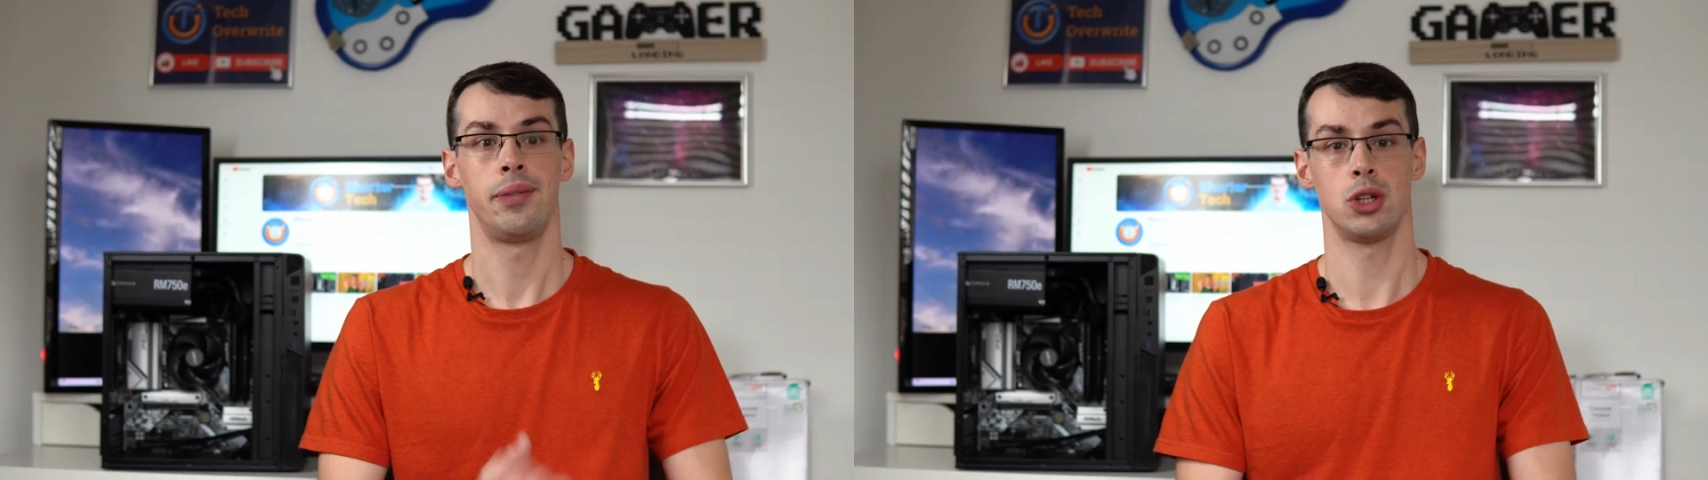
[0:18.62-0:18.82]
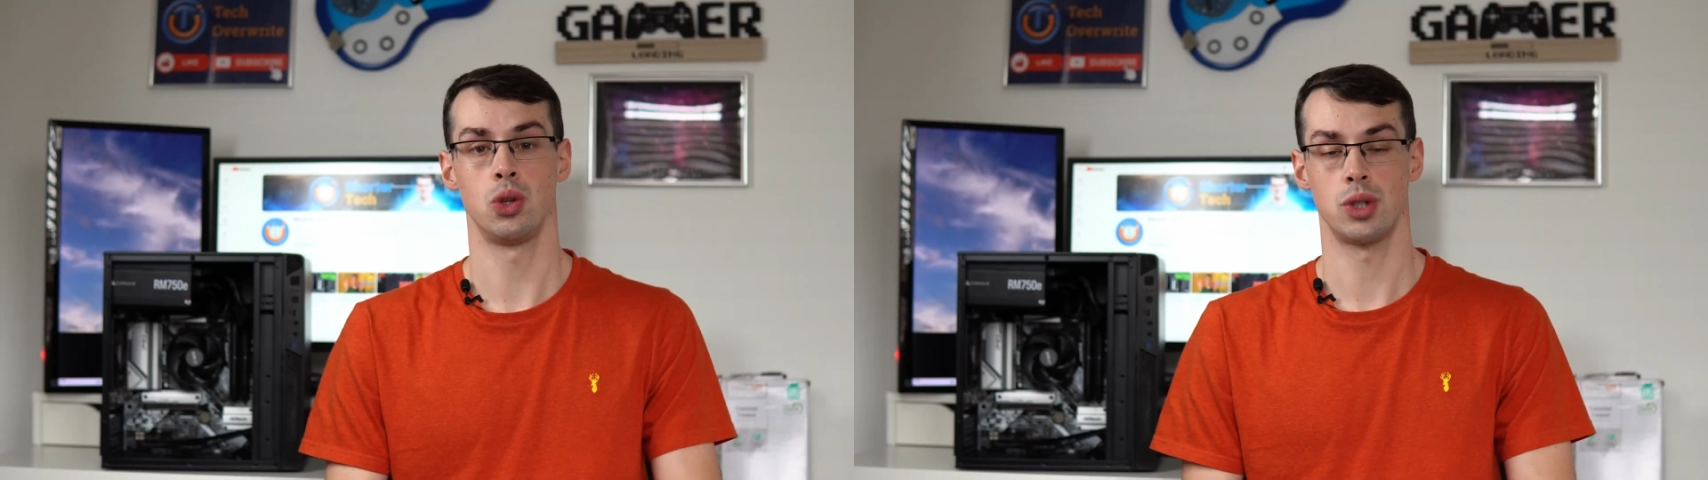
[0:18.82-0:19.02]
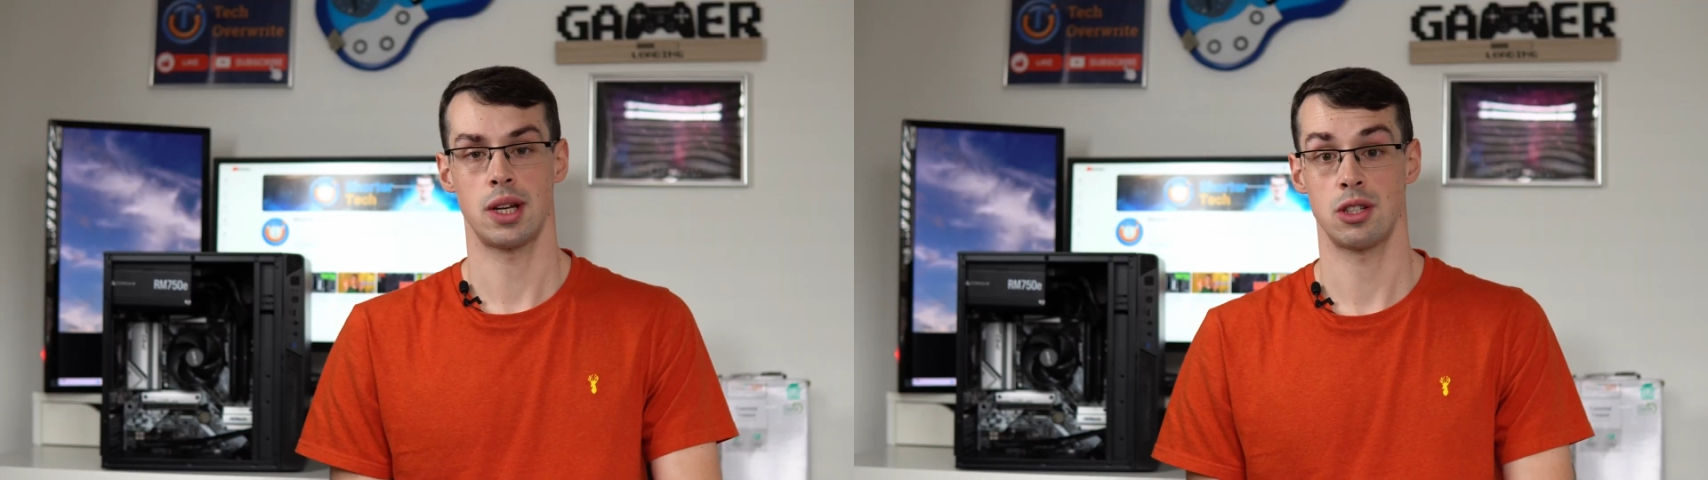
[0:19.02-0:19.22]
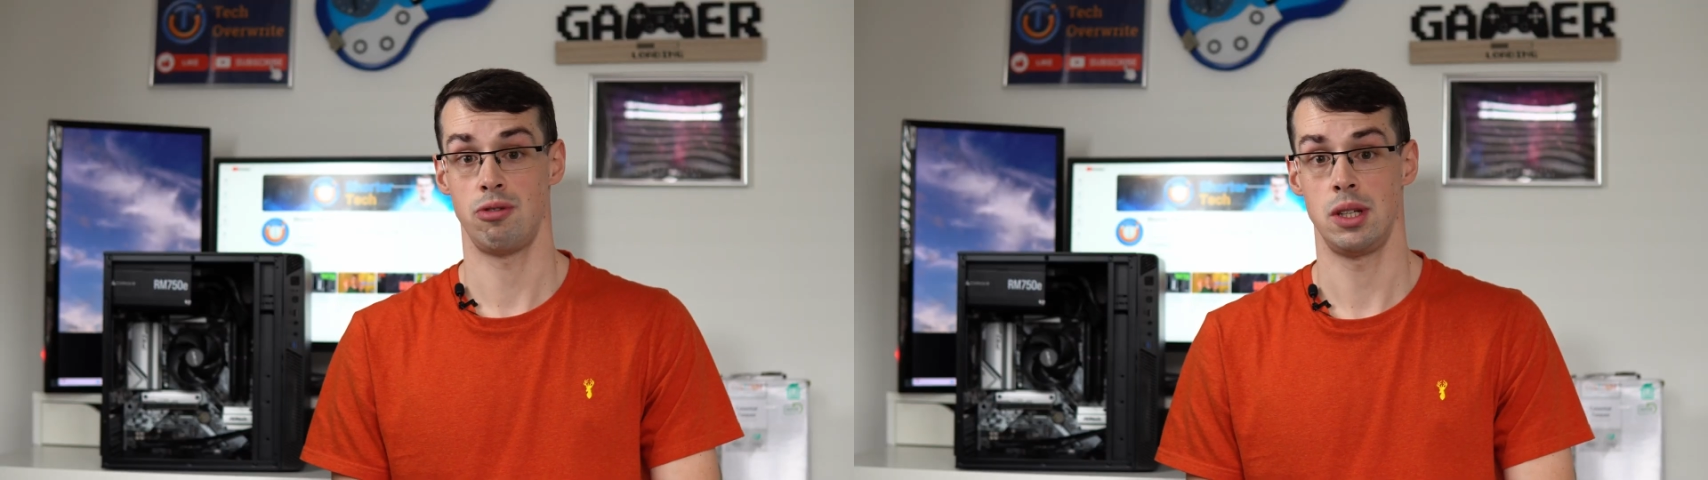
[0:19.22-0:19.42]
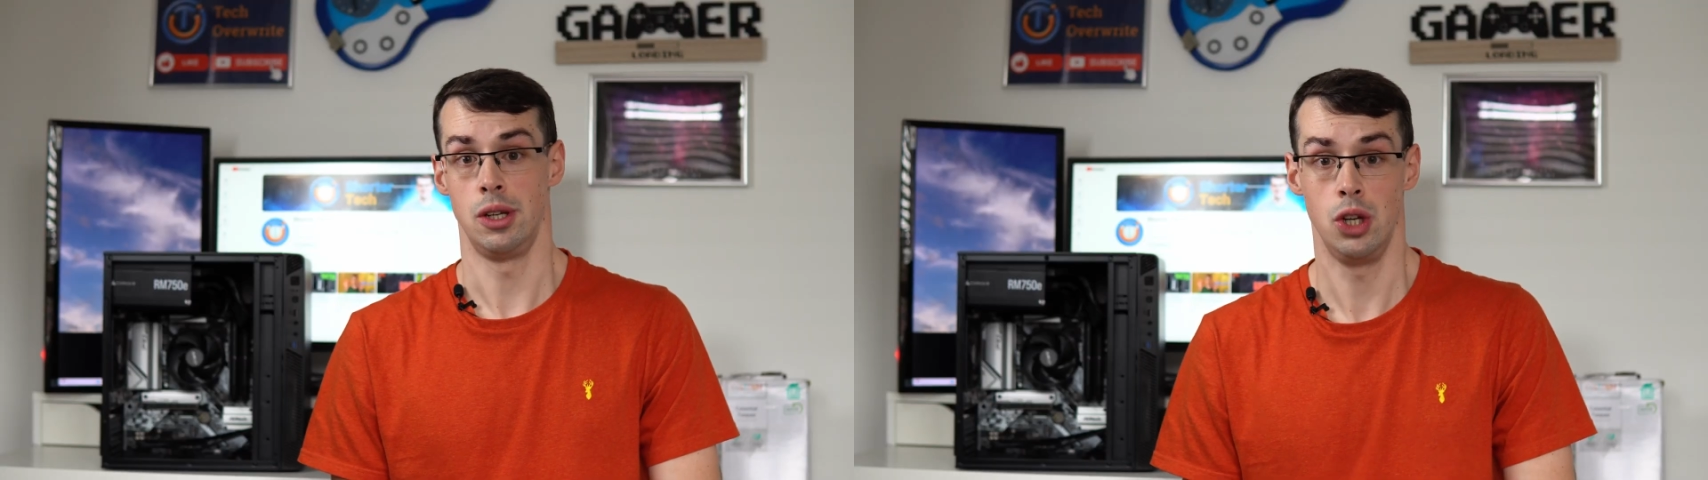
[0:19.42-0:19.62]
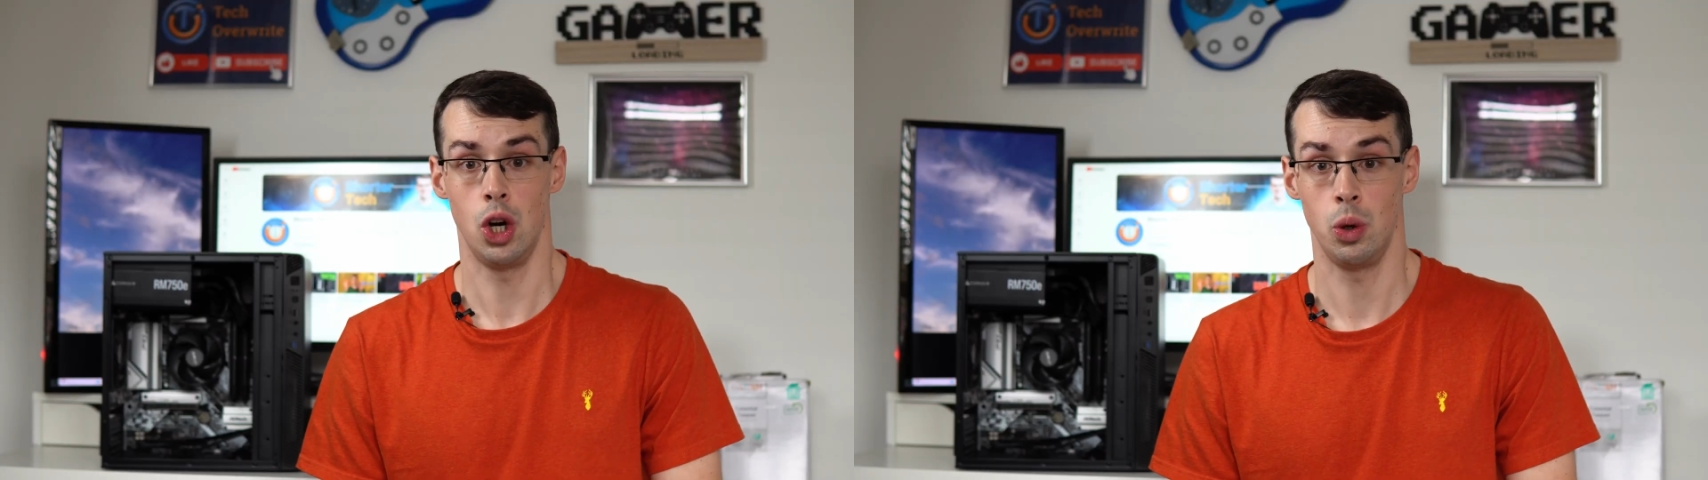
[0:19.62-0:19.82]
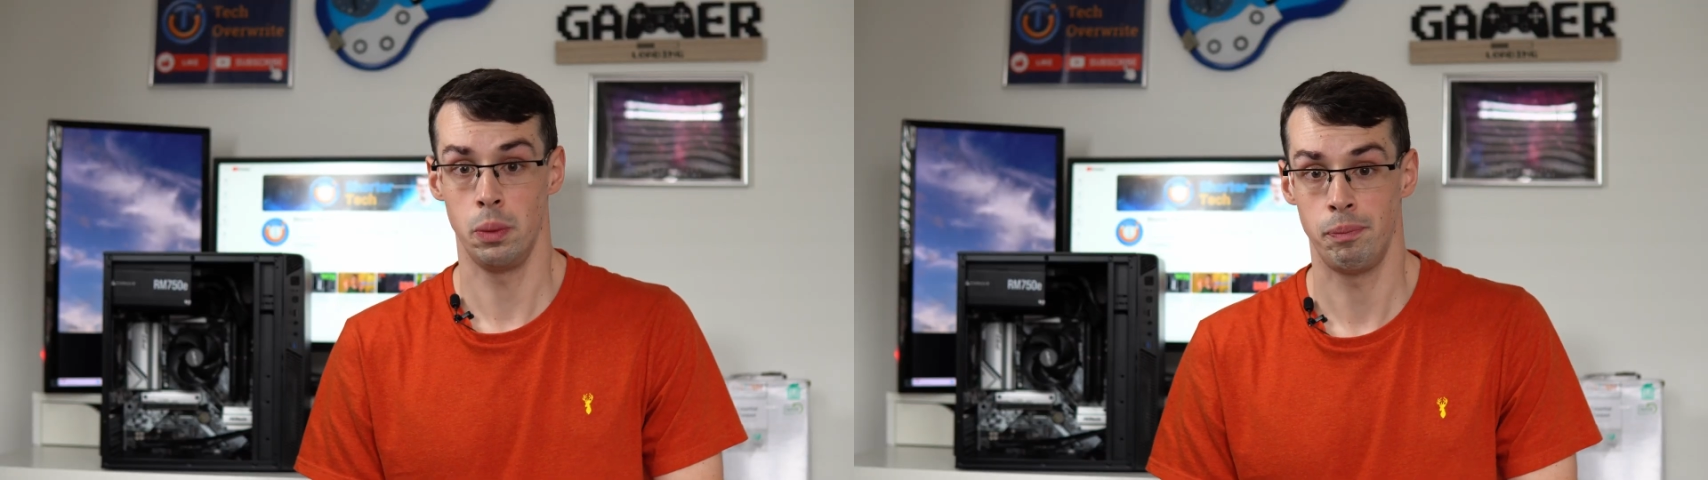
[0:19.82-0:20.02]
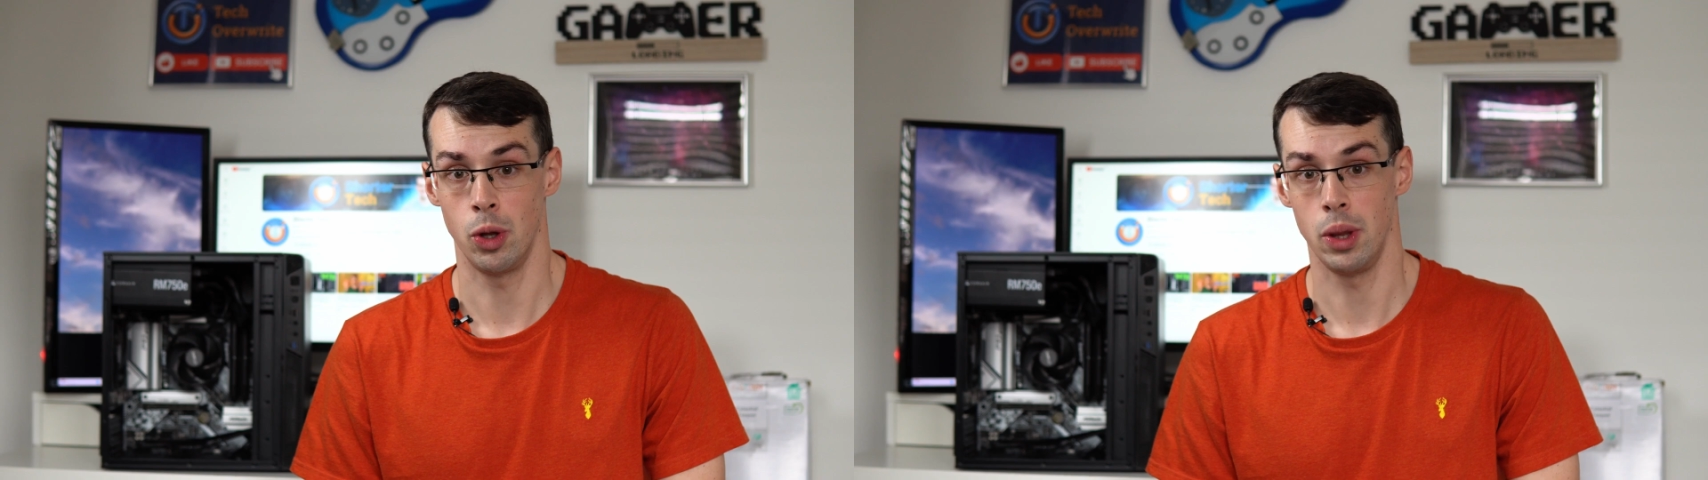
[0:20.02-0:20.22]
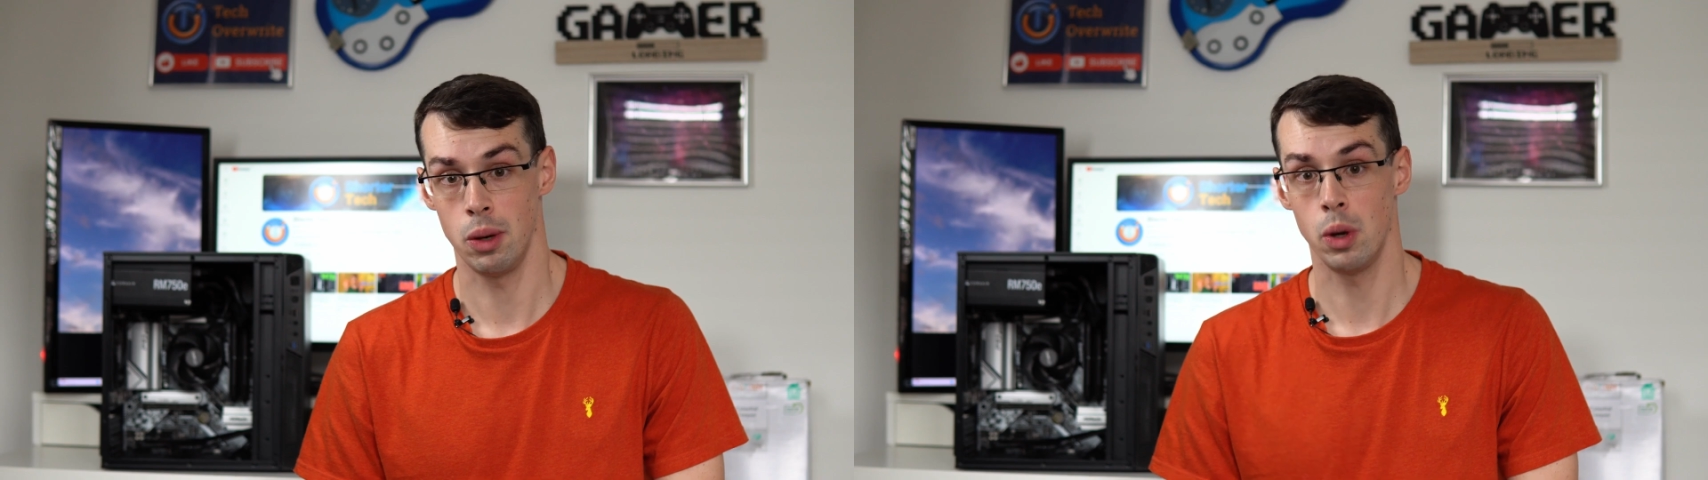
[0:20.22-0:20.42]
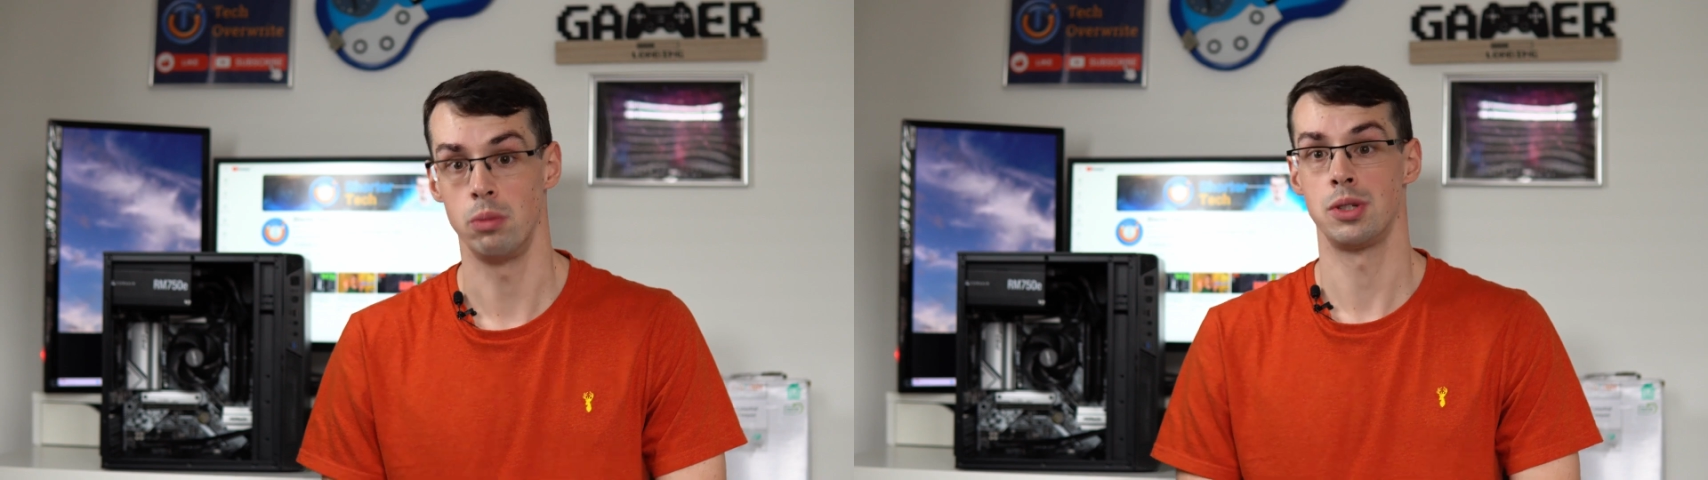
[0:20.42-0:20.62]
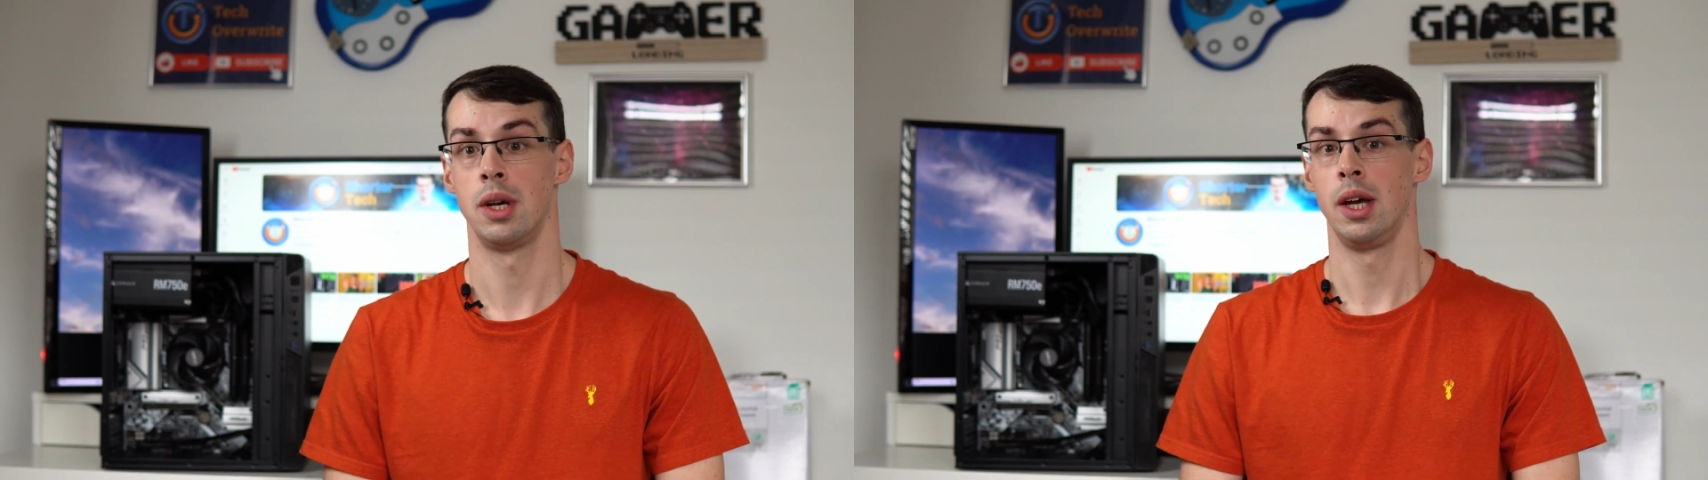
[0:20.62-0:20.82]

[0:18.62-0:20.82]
the short answer is no, they won't.